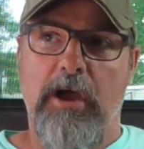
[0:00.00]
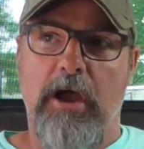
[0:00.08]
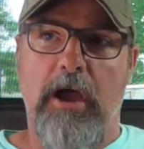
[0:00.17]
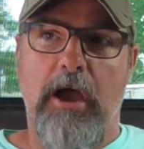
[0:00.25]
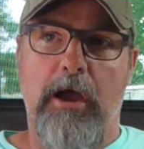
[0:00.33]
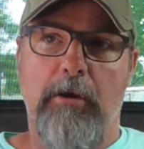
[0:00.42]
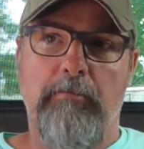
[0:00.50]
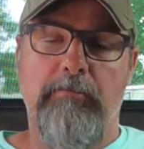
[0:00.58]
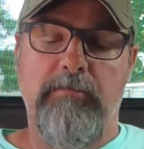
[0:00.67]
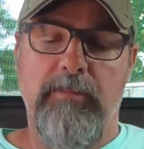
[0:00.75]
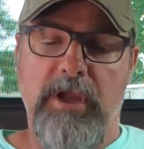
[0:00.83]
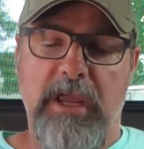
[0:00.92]

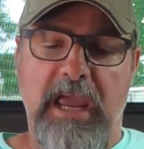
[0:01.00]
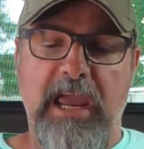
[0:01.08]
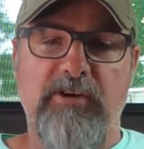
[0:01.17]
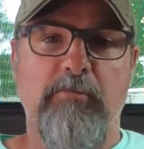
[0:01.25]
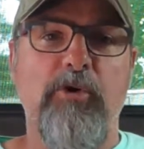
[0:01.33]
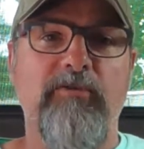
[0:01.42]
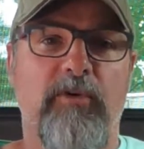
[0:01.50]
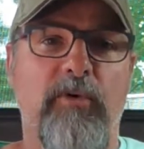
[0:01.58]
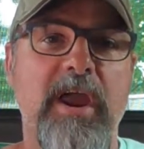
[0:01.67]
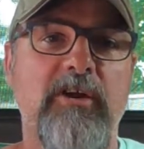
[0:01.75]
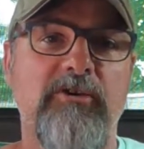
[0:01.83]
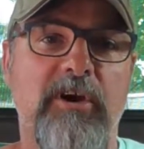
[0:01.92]
and to move
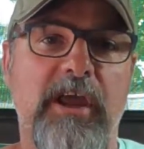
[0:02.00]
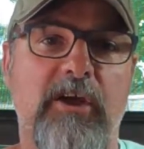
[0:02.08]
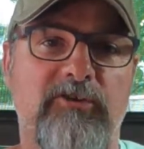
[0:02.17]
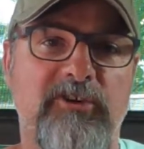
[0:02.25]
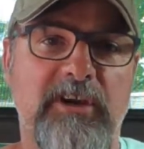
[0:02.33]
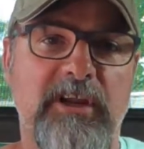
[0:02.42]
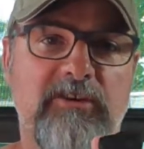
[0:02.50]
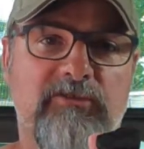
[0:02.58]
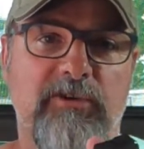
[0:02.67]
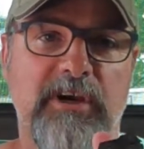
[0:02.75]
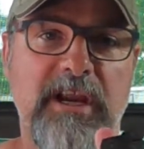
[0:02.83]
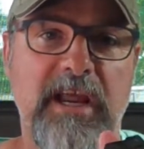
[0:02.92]
around your LCD
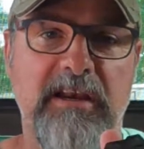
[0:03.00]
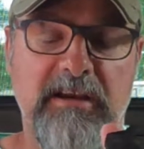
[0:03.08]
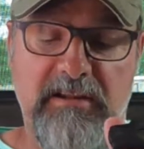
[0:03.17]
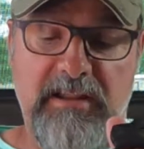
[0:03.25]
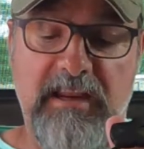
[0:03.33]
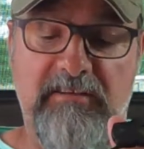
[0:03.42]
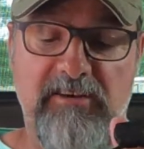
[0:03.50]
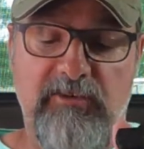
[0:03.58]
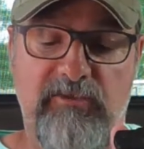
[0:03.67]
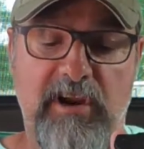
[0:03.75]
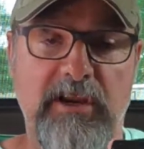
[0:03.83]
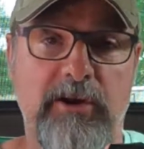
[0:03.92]
screen. That's
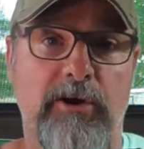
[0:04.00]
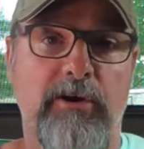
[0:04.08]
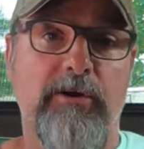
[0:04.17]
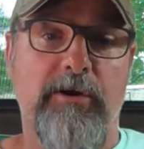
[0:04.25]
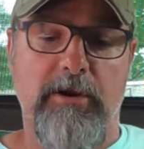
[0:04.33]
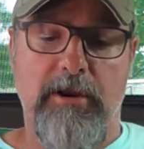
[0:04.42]
this right here.